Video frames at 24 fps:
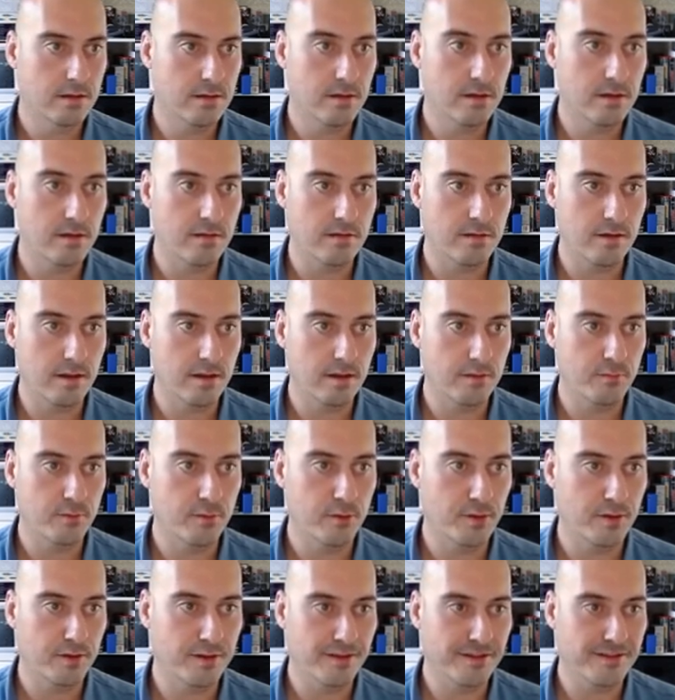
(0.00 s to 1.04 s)
You can tell I'm
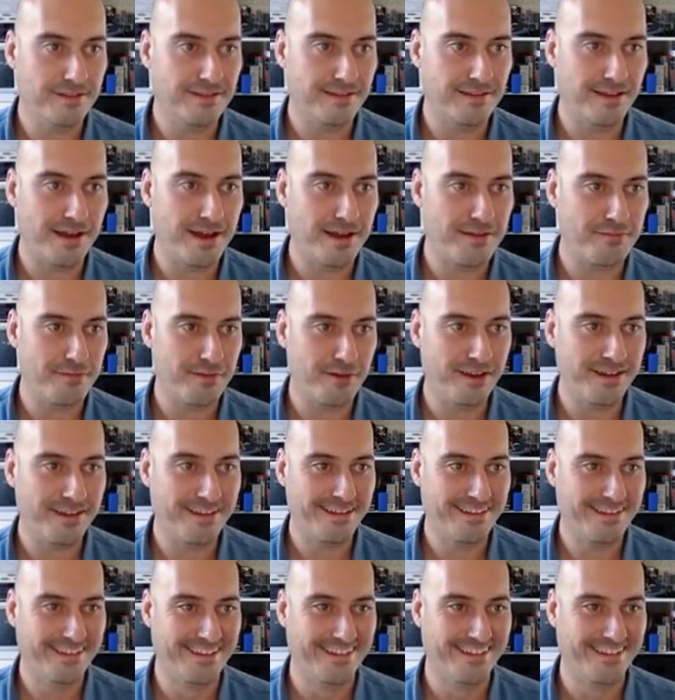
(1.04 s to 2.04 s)
doing this live, right?